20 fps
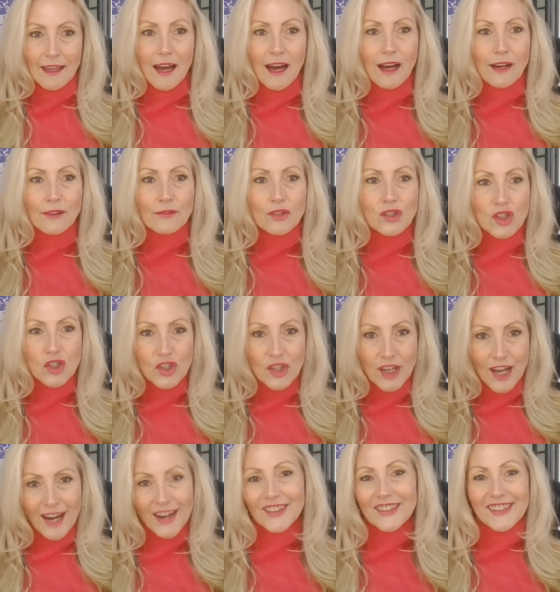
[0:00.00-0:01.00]
of
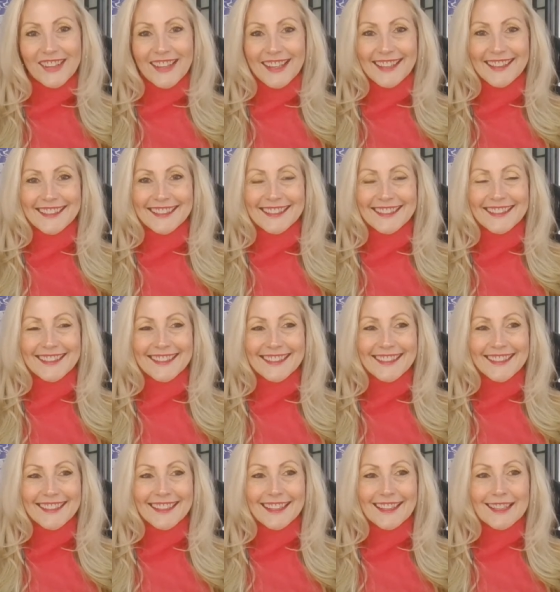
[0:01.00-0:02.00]
sharing
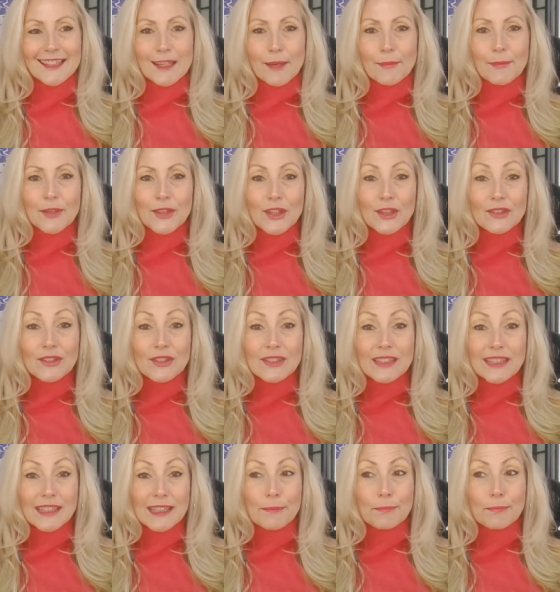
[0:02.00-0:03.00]
some of their
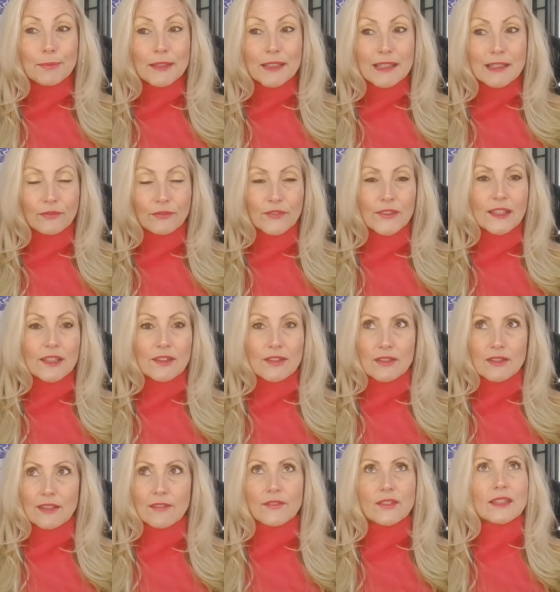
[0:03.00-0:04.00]
deepest
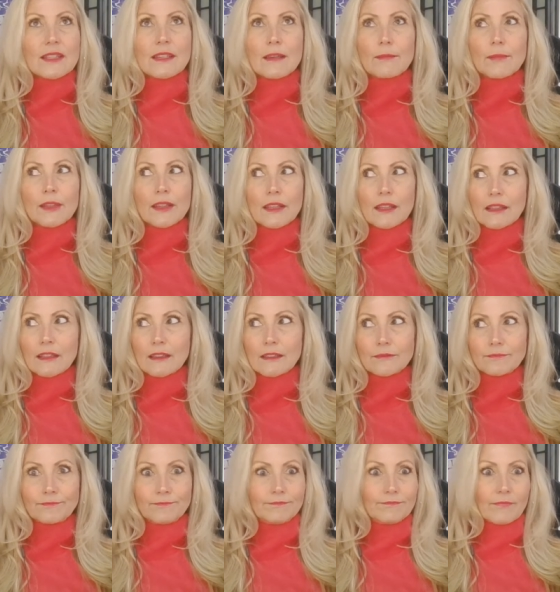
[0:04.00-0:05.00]
fears, even some of
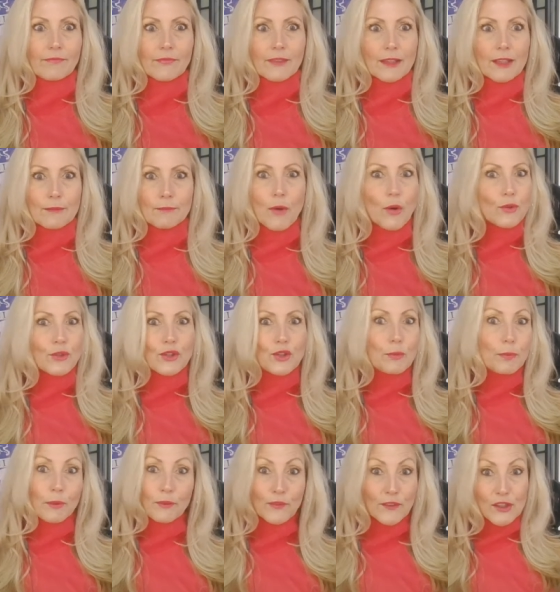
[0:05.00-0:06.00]
their most
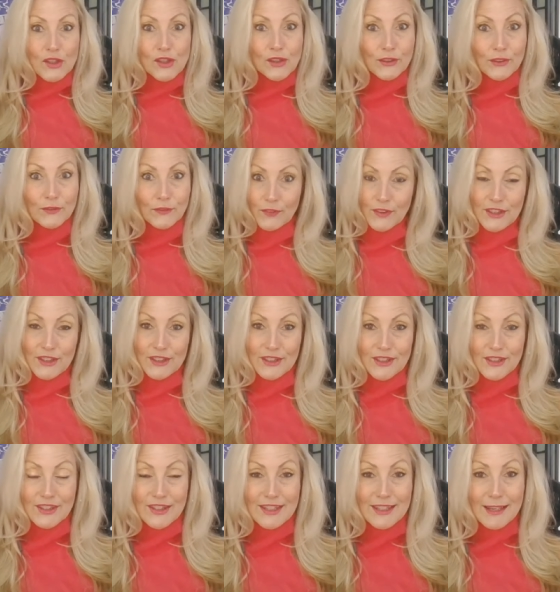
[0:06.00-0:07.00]
superficial
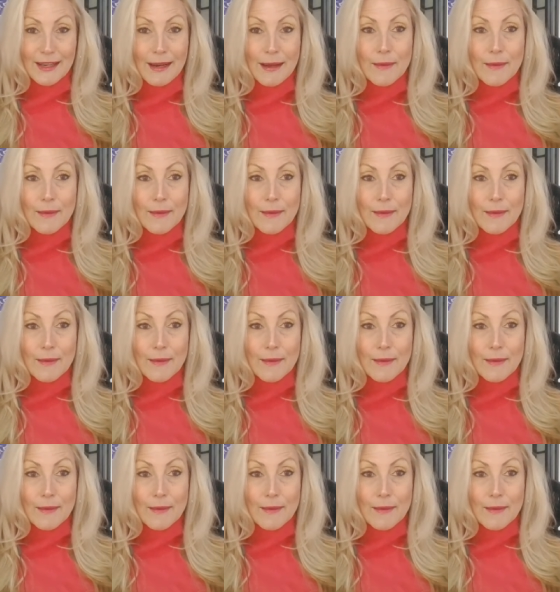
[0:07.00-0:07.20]
fears,